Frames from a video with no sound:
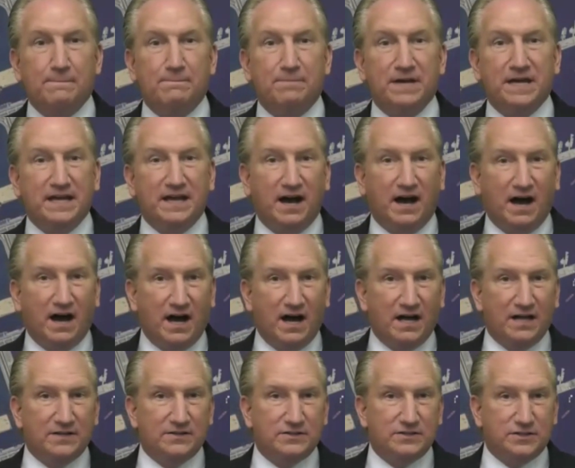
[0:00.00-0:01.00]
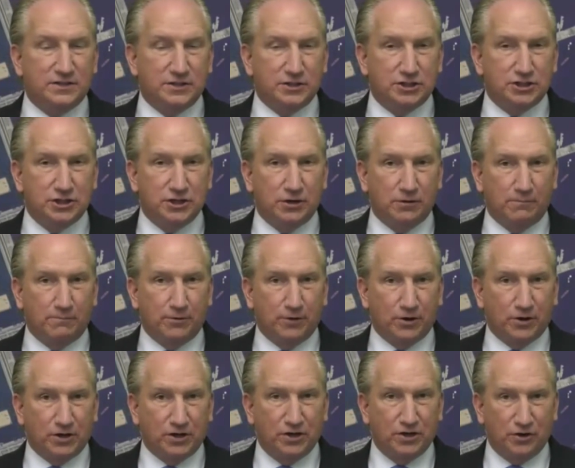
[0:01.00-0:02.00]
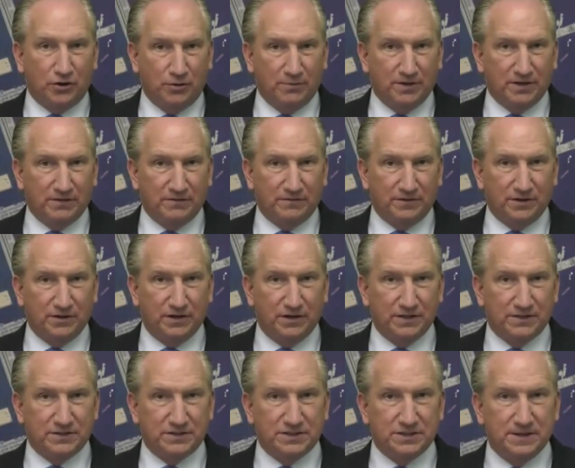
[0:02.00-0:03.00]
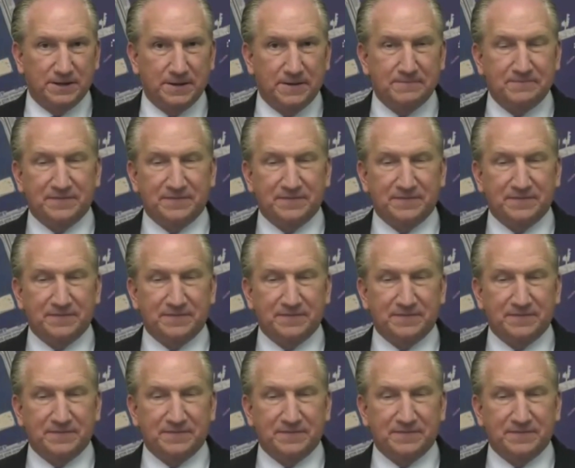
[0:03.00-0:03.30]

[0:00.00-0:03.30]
beyond the sheer procurement of goods